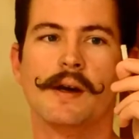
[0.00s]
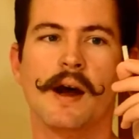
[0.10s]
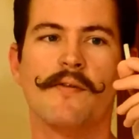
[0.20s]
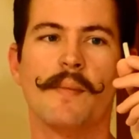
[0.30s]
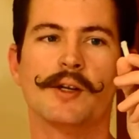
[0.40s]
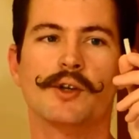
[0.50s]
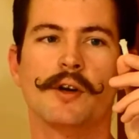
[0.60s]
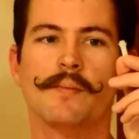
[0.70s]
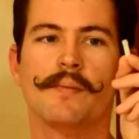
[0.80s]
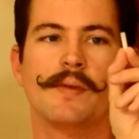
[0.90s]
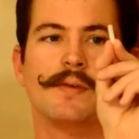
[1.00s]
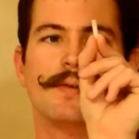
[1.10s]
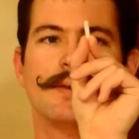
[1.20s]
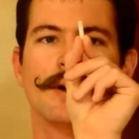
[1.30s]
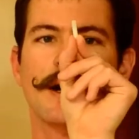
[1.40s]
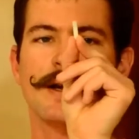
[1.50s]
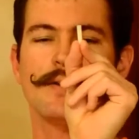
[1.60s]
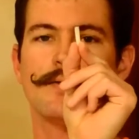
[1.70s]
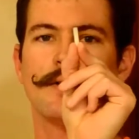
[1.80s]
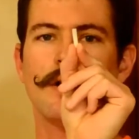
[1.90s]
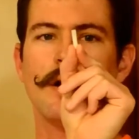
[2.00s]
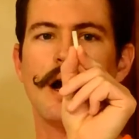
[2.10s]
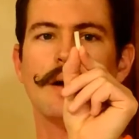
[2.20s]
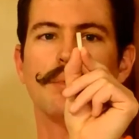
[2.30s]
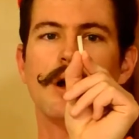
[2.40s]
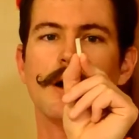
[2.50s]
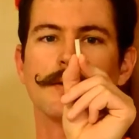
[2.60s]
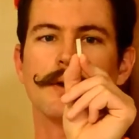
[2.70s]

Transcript: I've measured them. They're kind of oblong.